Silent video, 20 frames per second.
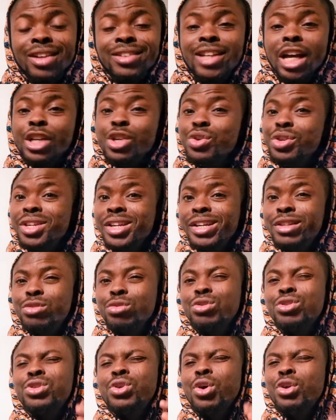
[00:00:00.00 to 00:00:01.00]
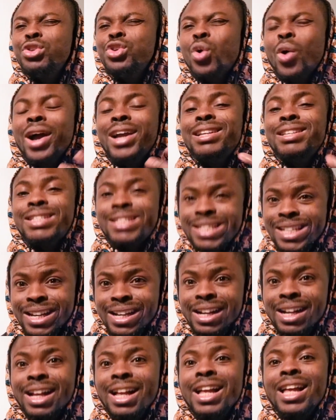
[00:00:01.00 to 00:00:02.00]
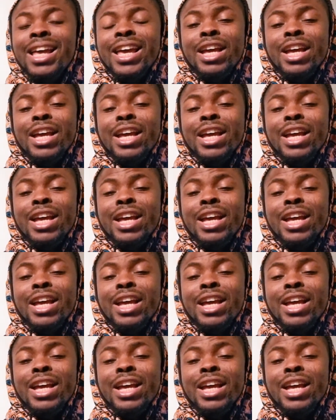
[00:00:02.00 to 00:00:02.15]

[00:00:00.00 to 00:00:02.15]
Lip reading: that you need to turn your idea